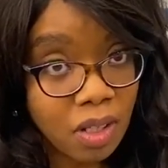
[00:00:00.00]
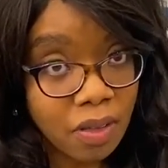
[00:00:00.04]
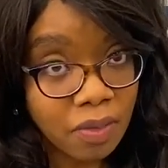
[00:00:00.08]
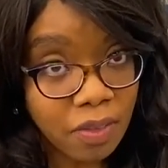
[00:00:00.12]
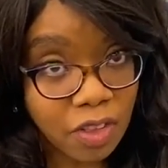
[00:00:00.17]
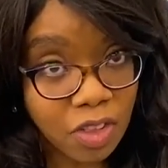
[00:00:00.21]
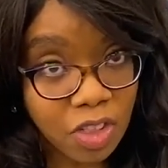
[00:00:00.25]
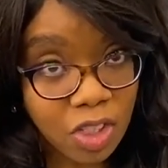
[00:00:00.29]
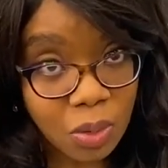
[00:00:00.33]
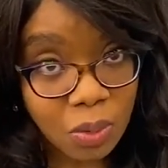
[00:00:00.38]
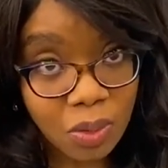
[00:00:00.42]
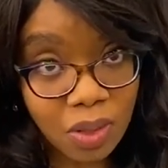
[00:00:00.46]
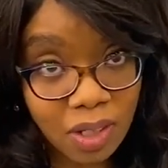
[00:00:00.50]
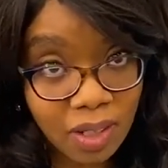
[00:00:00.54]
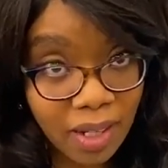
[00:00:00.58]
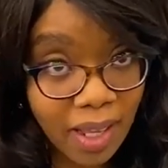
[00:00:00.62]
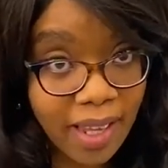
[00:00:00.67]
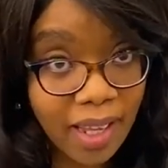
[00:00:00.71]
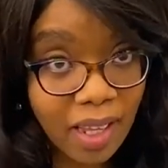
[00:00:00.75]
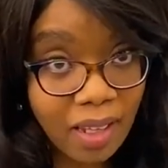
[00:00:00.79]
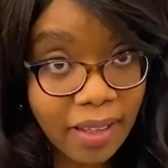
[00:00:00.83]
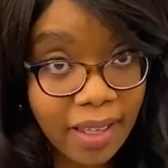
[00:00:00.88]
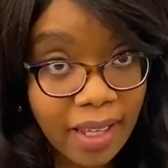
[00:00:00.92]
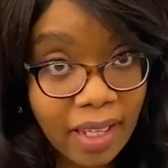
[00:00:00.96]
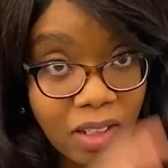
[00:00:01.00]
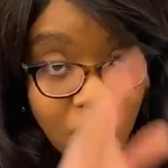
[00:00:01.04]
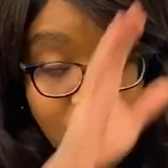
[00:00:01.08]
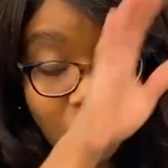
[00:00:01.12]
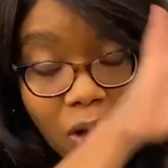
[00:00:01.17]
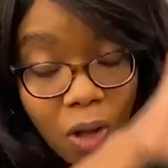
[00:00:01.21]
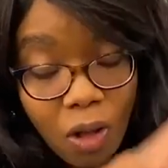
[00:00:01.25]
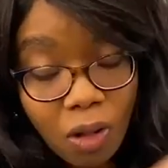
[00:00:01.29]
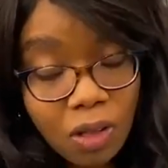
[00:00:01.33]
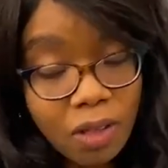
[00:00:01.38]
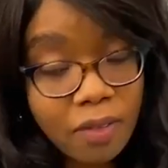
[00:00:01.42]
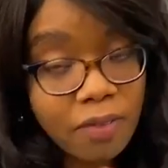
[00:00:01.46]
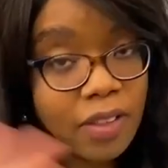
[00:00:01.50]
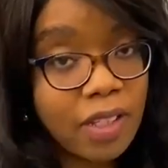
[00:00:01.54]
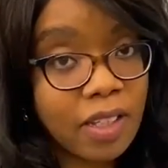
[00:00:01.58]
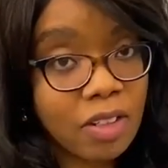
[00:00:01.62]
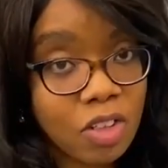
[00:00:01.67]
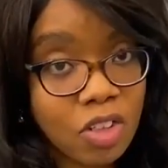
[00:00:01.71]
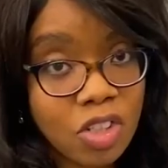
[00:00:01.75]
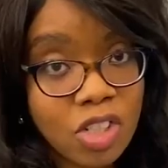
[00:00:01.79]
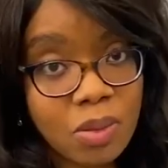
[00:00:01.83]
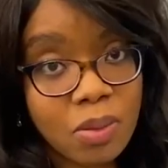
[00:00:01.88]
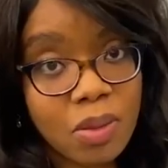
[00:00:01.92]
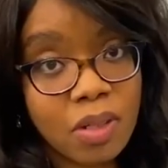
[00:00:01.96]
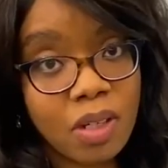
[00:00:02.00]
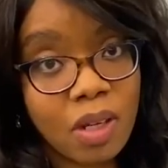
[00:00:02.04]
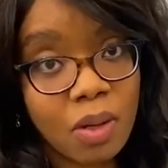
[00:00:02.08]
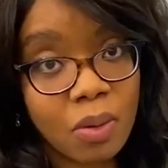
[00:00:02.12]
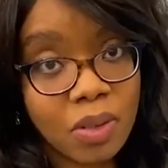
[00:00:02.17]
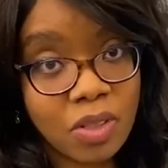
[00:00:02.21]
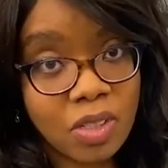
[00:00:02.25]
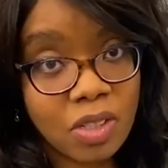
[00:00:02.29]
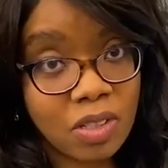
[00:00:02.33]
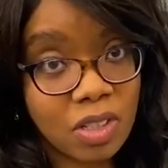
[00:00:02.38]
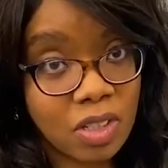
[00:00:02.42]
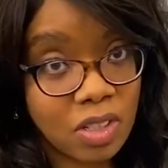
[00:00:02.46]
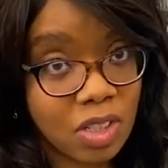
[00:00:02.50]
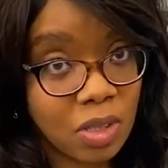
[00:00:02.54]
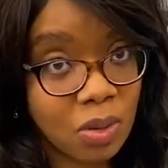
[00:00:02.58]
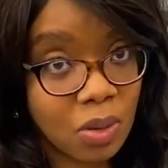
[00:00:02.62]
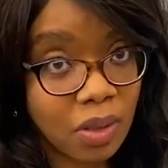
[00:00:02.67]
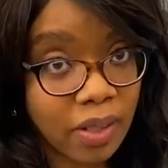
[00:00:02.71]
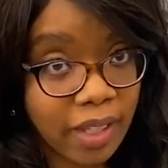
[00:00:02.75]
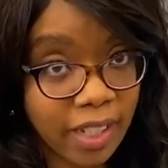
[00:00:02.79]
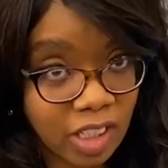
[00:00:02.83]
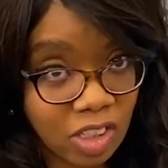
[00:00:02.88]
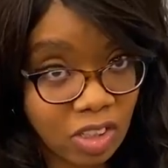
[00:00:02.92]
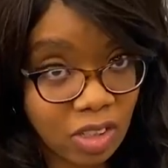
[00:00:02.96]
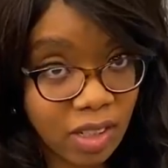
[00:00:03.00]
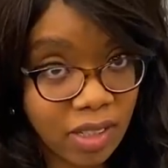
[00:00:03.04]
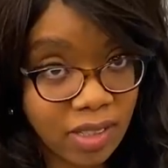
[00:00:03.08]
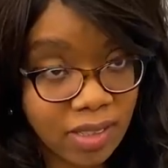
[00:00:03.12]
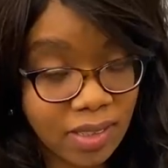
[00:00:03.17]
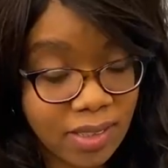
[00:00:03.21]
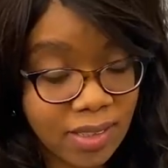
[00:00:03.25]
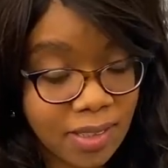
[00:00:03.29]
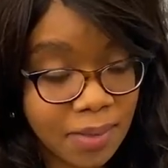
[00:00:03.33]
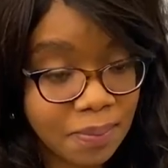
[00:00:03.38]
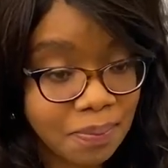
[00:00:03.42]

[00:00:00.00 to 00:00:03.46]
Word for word: the two would annihilate and all of the energy would go into the two electrons.